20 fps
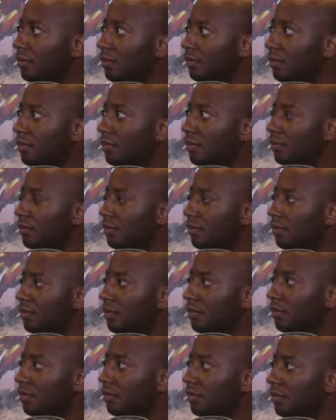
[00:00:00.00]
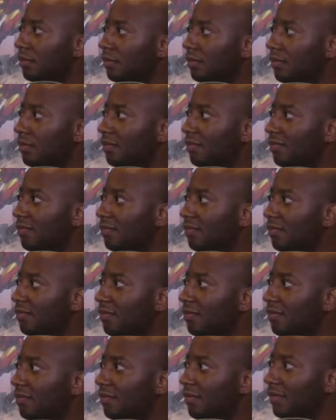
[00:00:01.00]

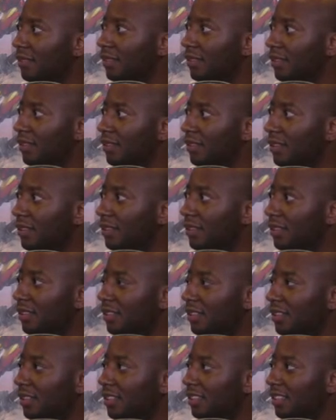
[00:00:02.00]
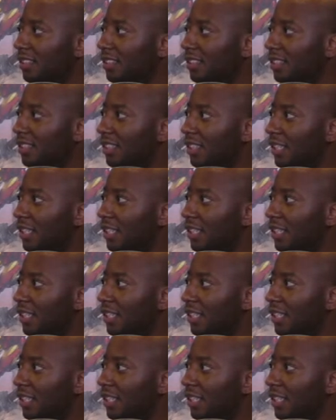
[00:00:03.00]
(silent)